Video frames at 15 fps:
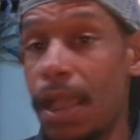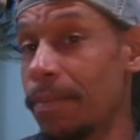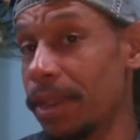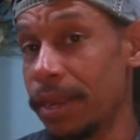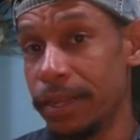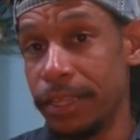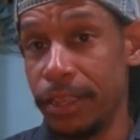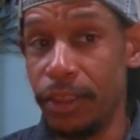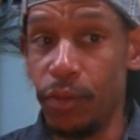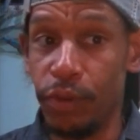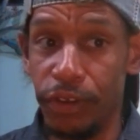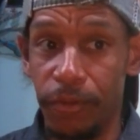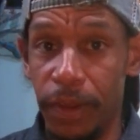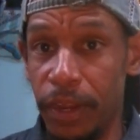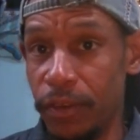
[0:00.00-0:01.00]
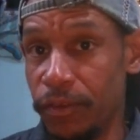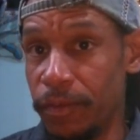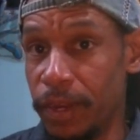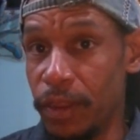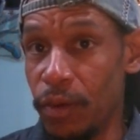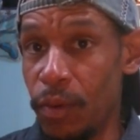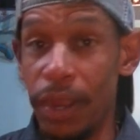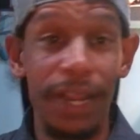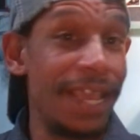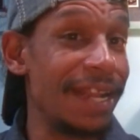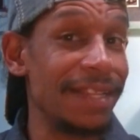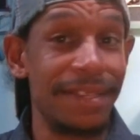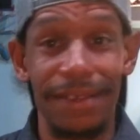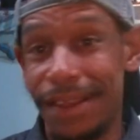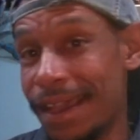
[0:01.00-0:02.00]
I'm not going to tell you which video is video one, and
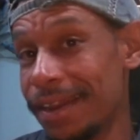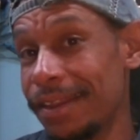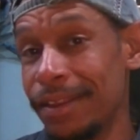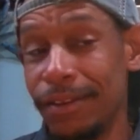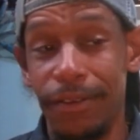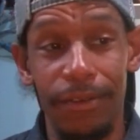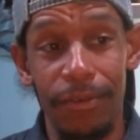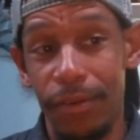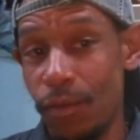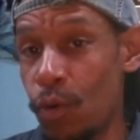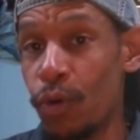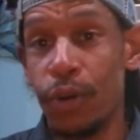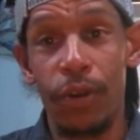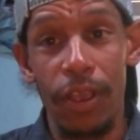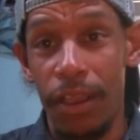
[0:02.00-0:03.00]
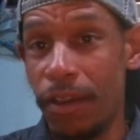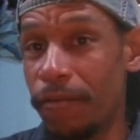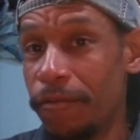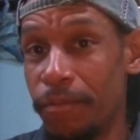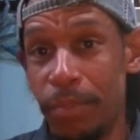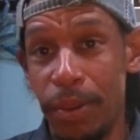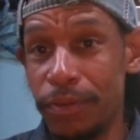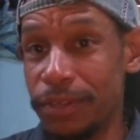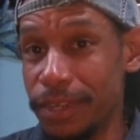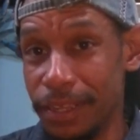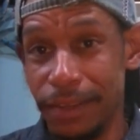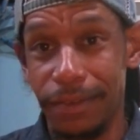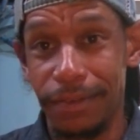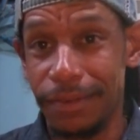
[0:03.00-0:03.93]
it's not in order of posting.